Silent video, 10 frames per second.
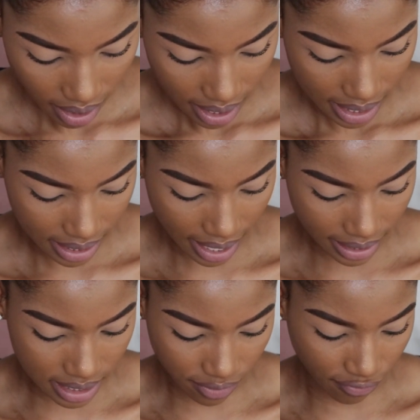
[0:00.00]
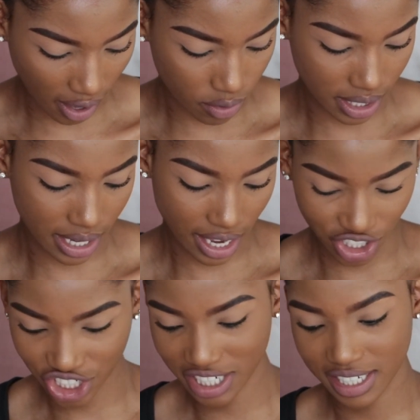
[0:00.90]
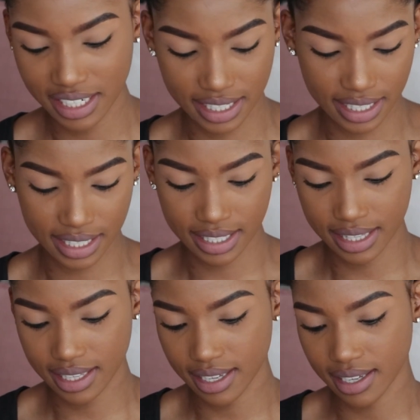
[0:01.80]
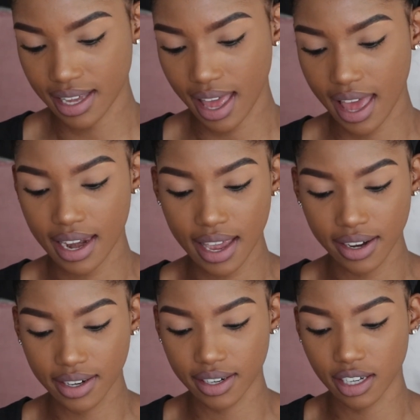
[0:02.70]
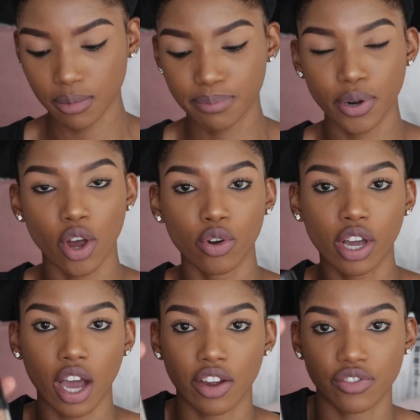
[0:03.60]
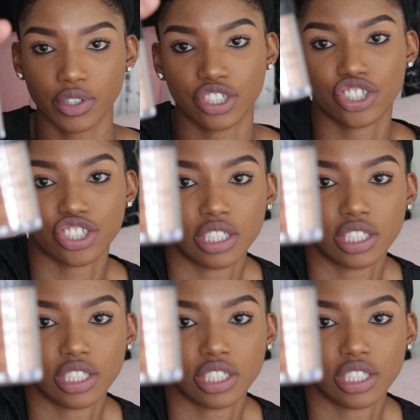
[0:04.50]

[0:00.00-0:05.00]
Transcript: Next foundation is the LA Girl Pro Coverage.